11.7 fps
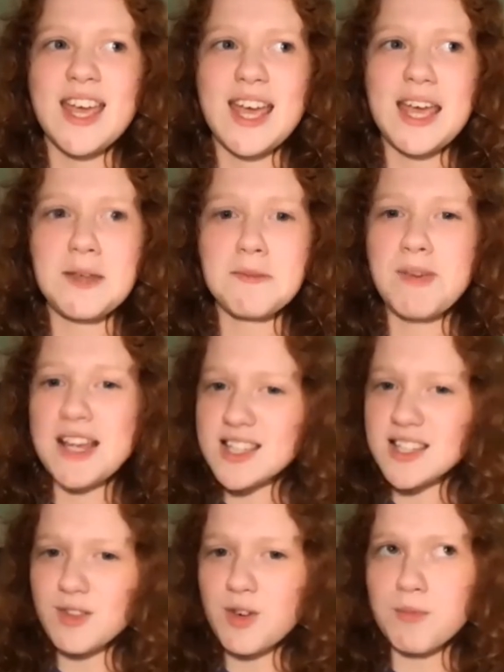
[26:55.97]
And
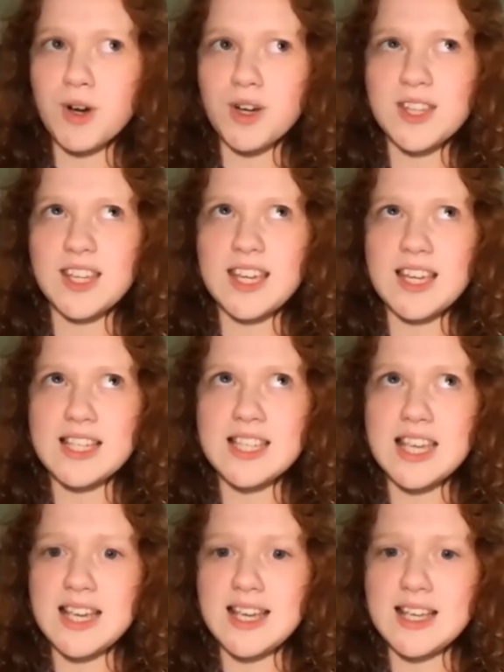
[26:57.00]
basically what mothing
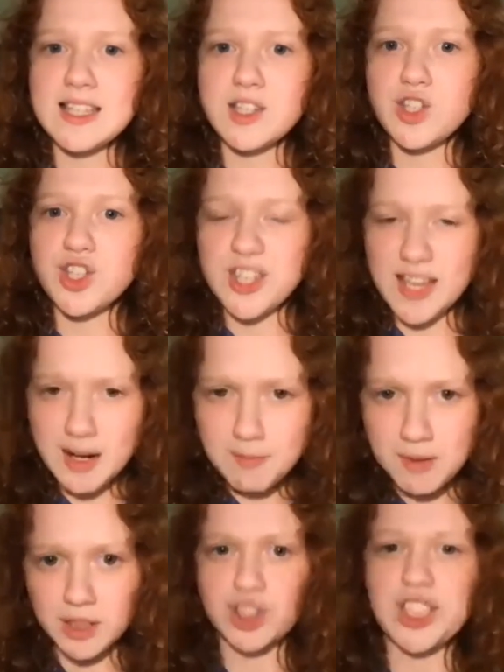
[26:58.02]
is you set up a
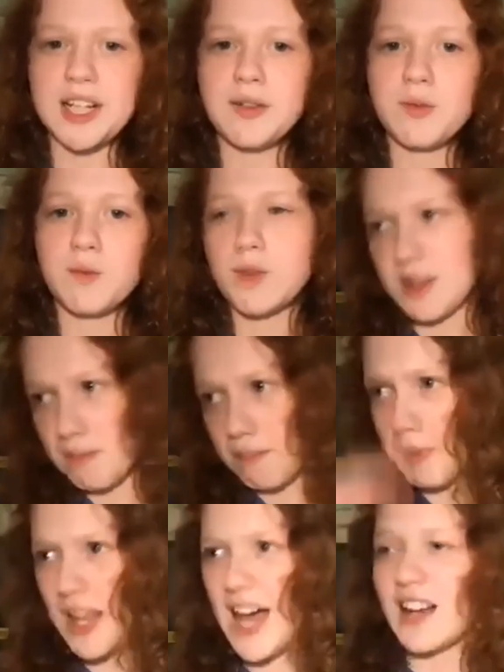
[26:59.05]
sheet with a
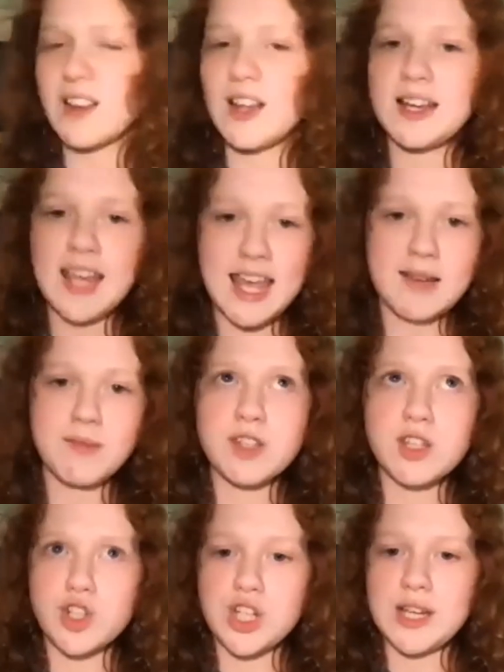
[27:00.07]
black light aimed at the sheet,